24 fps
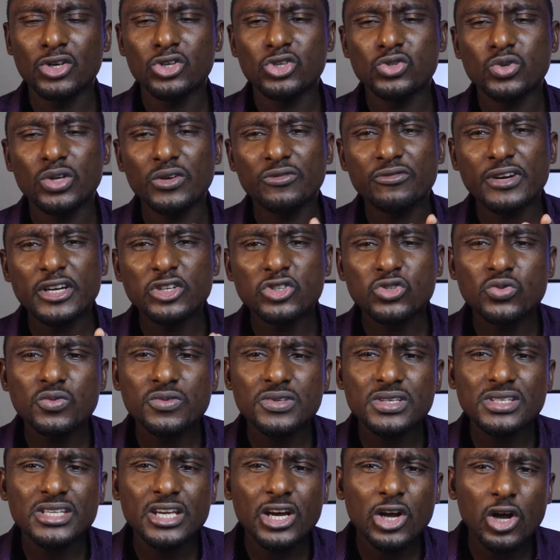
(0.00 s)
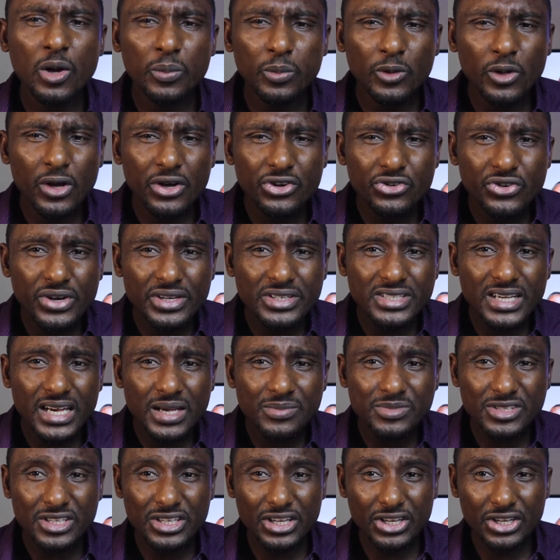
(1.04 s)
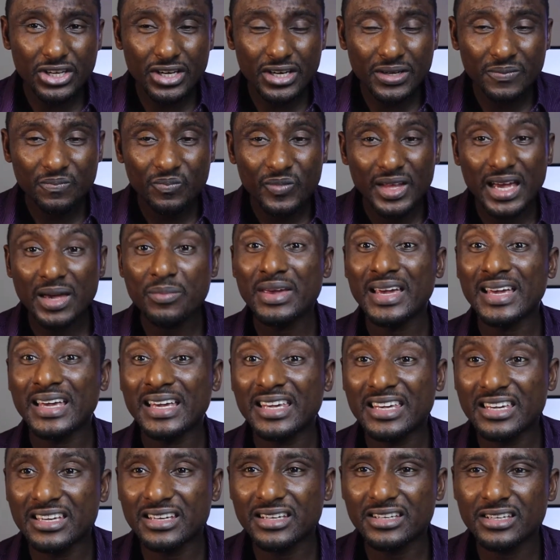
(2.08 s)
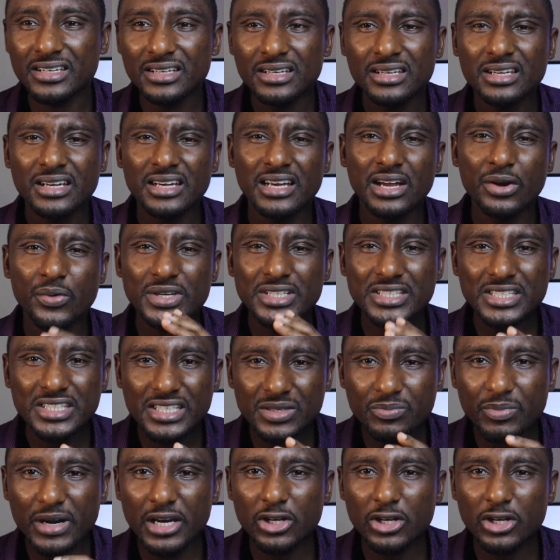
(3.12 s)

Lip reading: So if I do this a couple hundred times in a year, I make a killing, guaranteed by